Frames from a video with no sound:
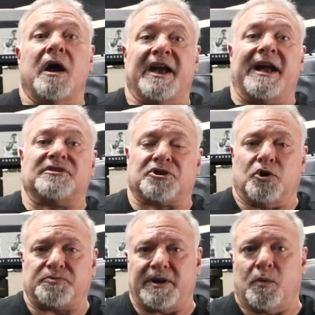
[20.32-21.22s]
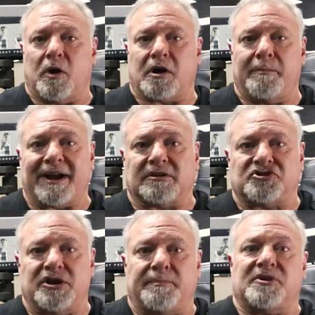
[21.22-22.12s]
Hey guys, Coach P, welcome back to
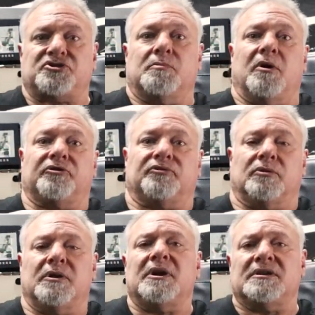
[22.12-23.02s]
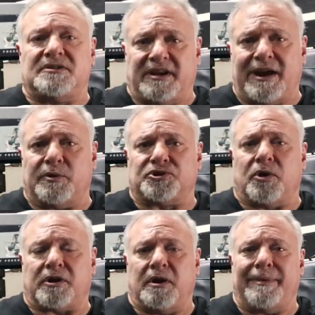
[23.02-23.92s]
Championship Muscle. Today we're
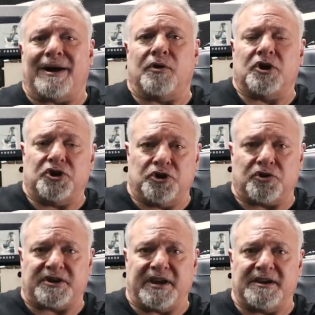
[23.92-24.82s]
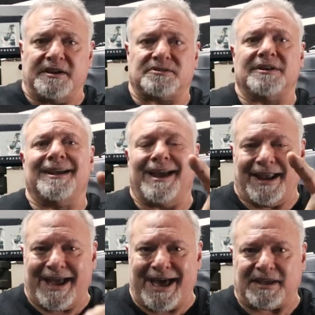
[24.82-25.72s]
talking about your kidneys
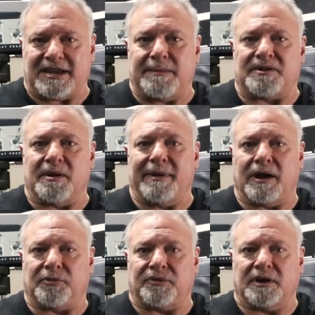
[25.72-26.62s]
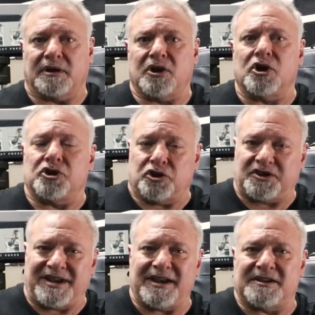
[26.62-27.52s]
and how to keep them healthy. Your
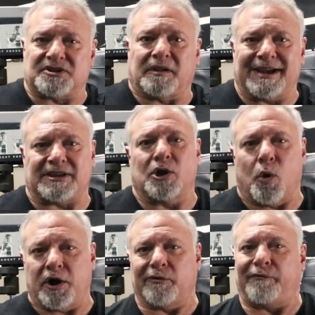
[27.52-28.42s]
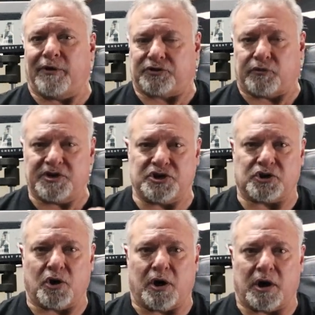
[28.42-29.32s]
kidneys are like the oil filter in your
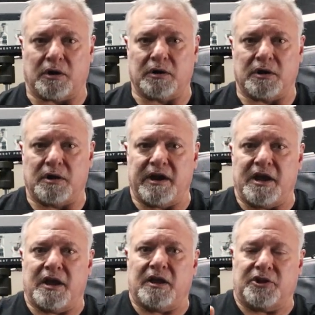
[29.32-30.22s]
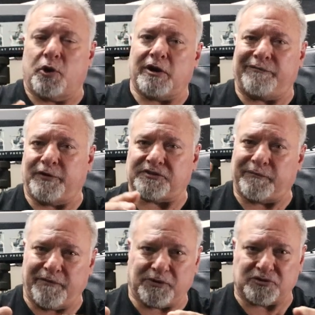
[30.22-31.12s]
car. The oil filter
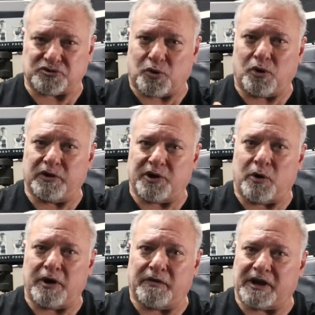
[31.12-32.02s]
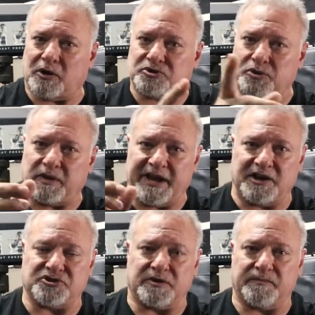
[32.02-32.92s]
filters all the oil that goes through the
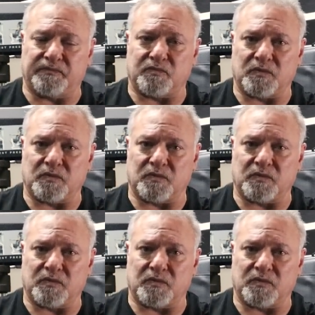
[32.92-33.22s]
engine.